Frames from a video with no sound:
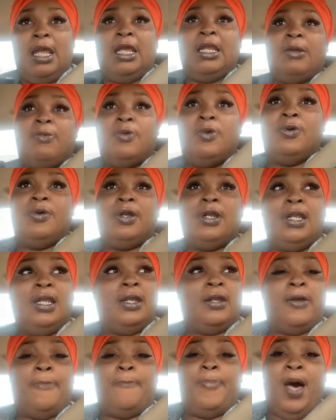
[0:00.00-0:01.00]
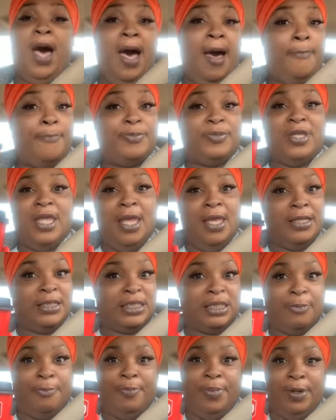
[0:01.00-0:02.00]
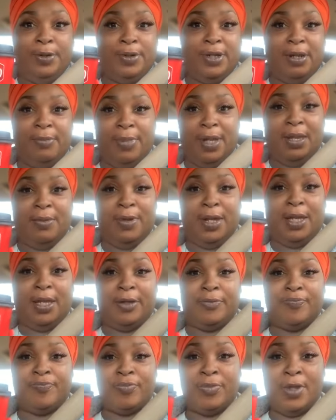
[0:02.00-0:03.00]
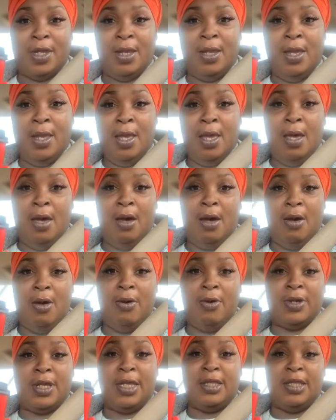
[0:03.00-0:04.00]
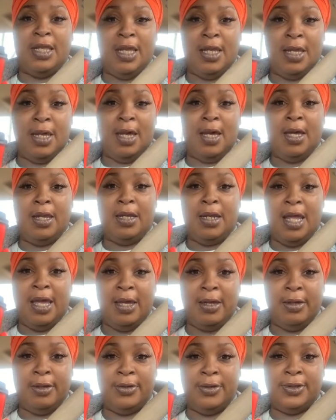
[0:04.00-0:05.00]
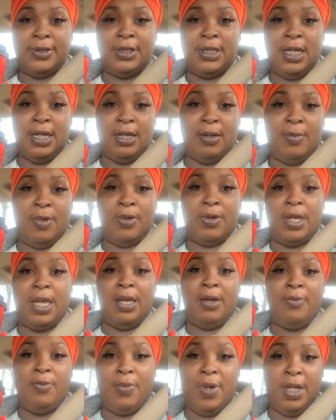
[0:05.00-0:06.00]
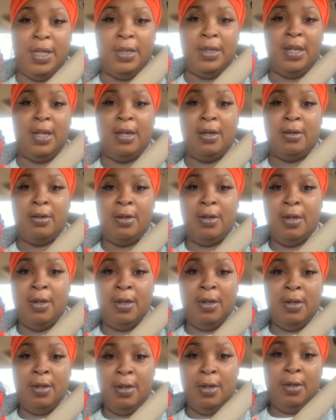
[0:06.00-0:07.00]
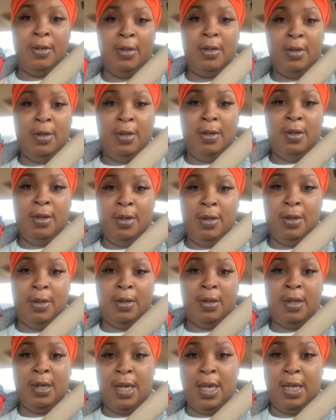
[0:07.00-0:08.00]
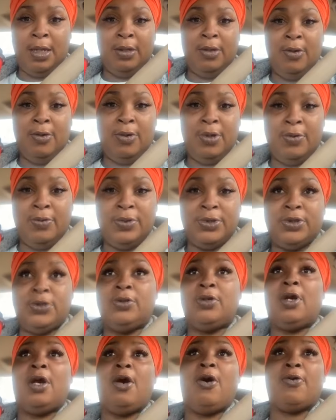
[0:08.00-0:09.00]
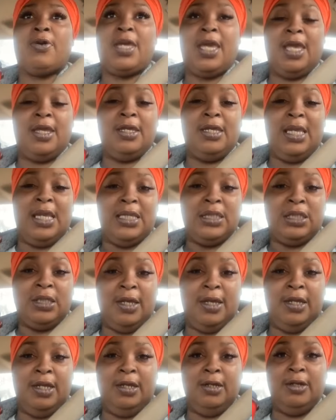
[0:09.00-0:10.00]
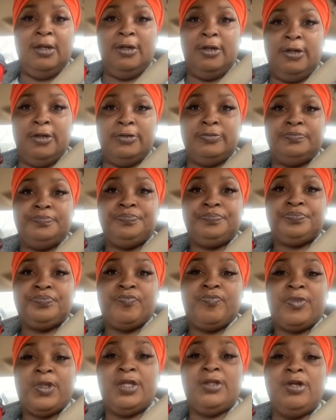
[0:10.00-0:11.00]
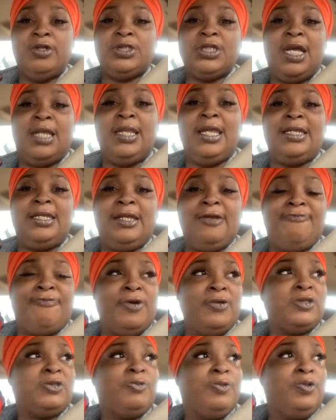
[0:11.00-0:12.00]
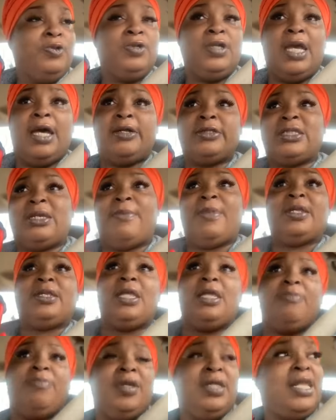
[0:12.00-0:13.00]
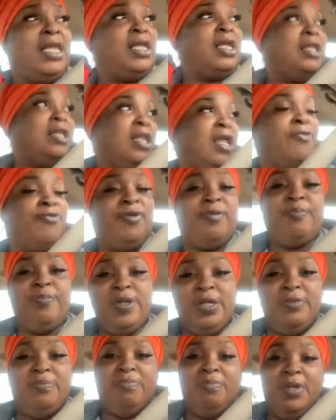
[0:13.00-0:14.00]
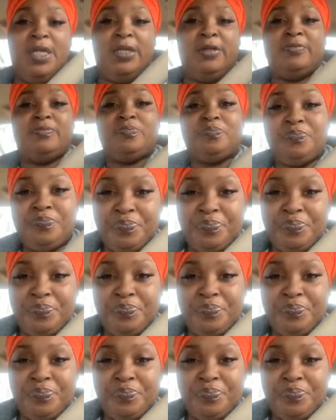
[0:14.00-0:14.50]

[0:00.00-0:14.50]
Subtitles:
And I'm going to let her pop this booty, baby. Okay, thank God. And I understand. I'm okay. I'm waiting now. I know it was you. Okay, yes, honey, love. Don't y'all let these folks fool y'all talking about they me. They can never be me.